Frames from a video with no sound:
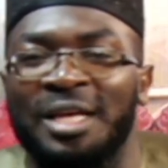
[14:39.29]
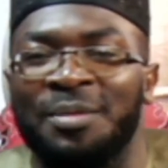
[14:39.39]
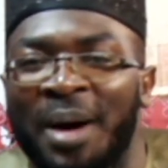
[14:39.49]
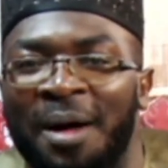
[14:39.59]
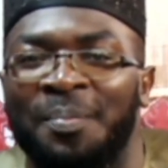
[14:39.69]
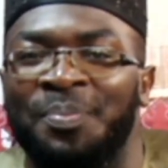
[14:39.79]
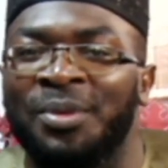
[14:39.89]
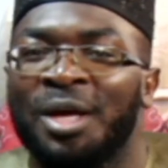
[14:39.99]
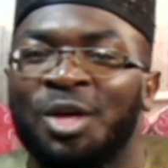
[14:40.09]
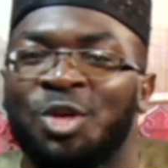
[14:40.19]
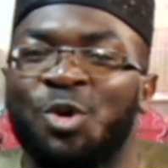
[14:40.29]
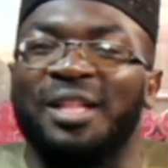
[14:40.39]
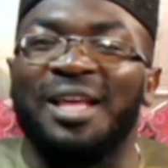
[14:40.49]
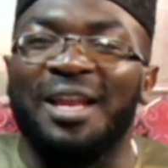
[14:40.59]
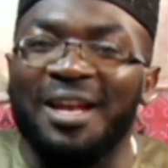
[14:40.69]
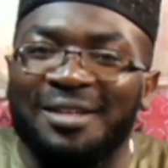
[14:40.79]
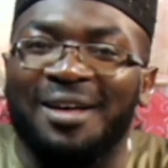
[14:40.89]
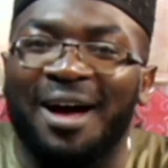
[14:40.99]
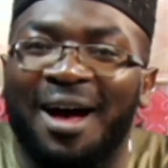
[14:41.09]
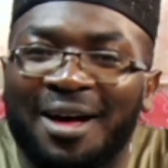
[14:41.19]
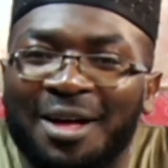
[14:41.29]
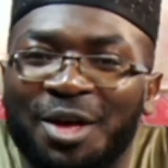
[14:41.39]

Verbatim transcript: imam, you are the leader,